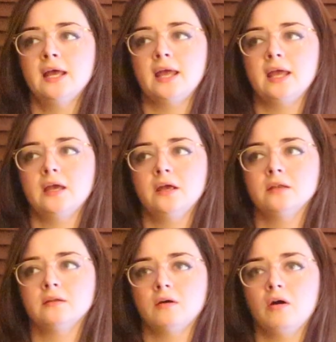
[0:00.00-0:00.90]

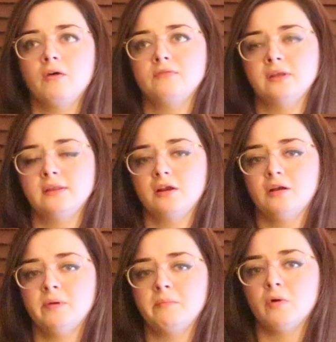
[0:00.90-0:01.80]
and often there
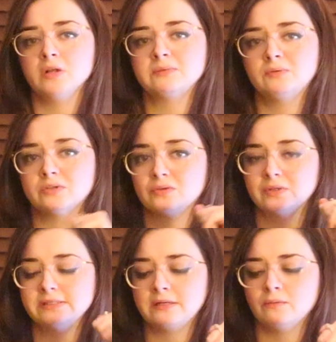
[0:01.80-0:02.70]
have been multiple
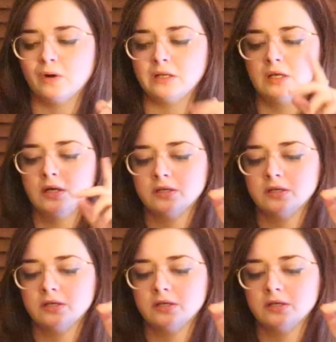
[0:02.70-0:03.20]
stories in one.